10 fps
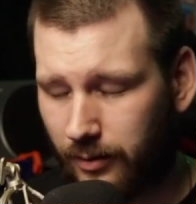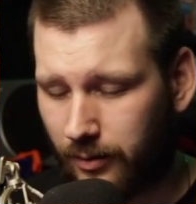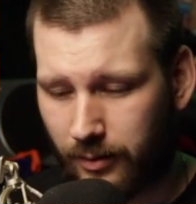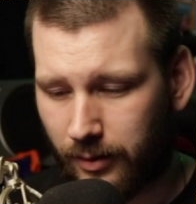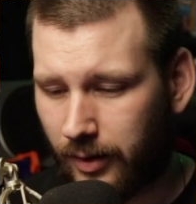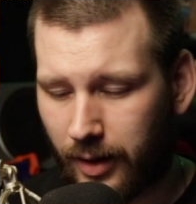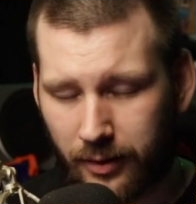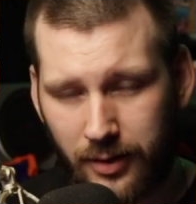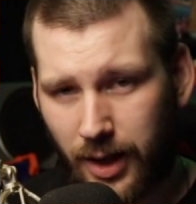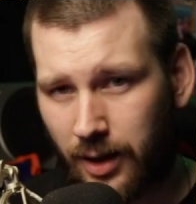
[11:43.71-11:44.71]

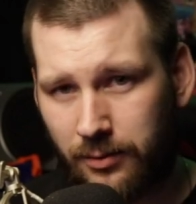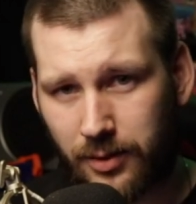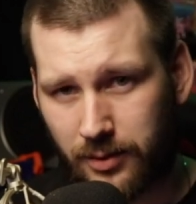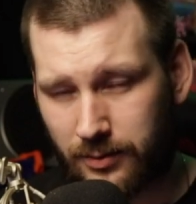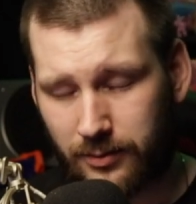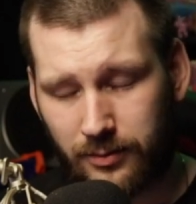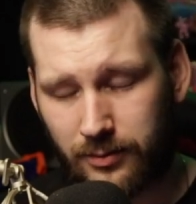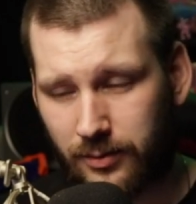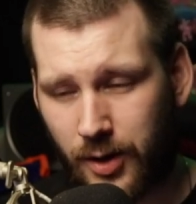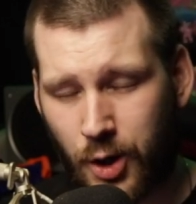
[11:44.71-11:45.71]
Not ever.
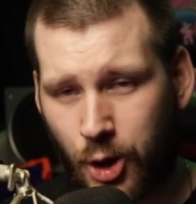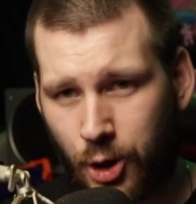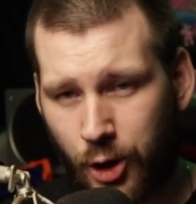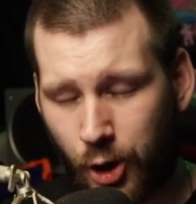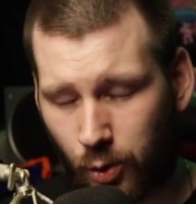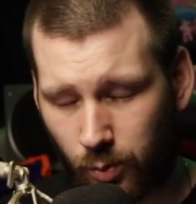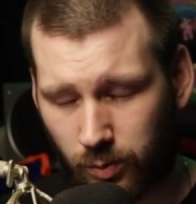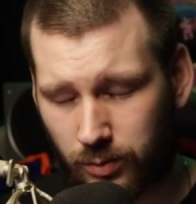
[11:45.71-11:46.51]
No.